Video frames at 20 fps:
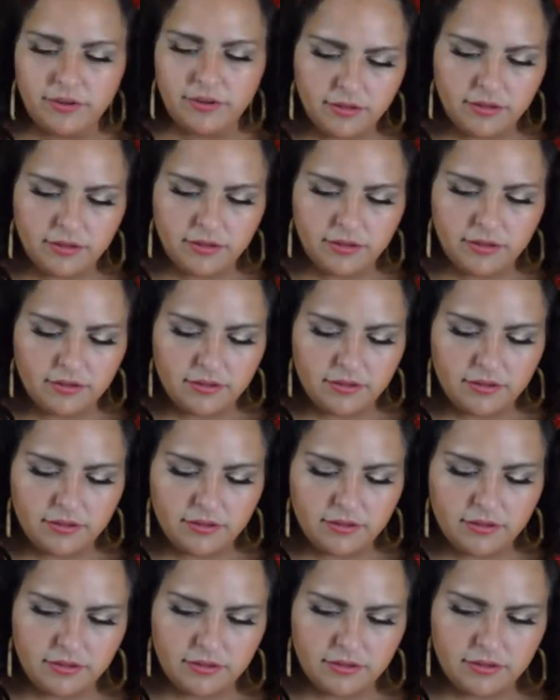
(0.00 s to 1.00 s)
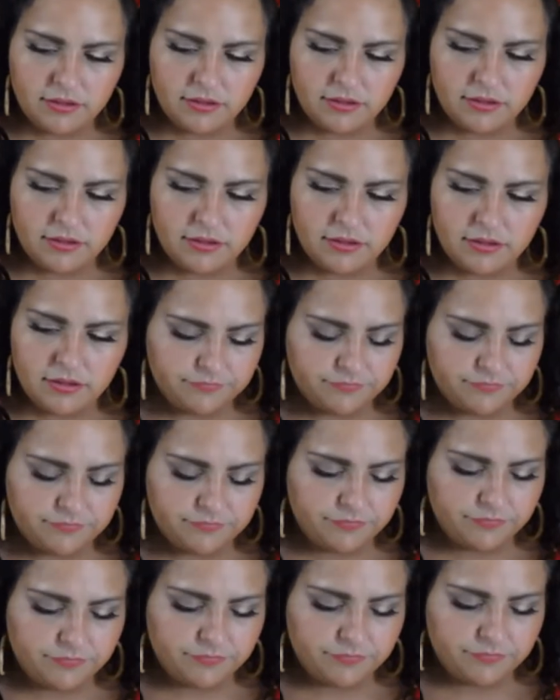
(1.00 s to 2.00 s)

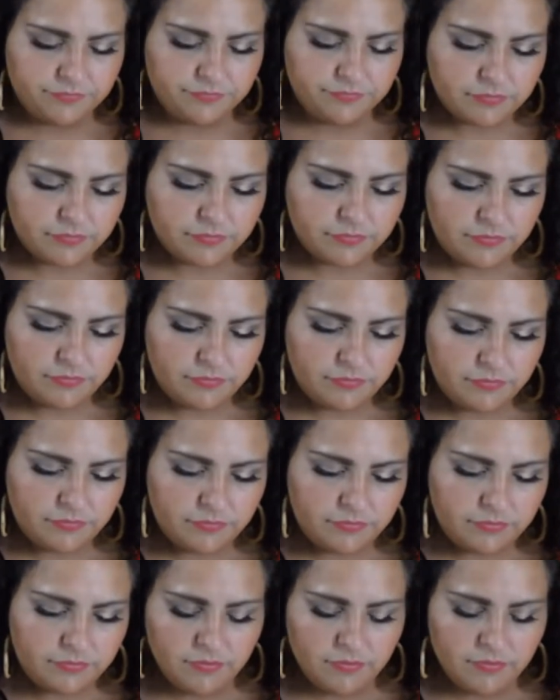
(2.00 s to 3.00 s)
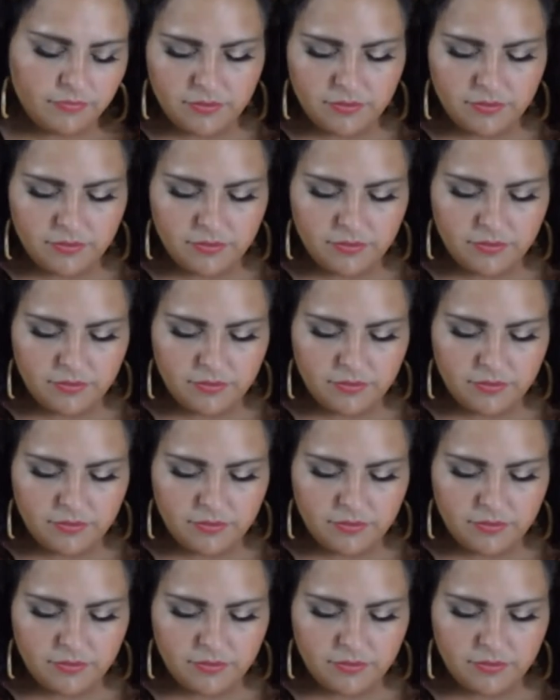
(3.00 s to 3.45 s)
(no one is talking)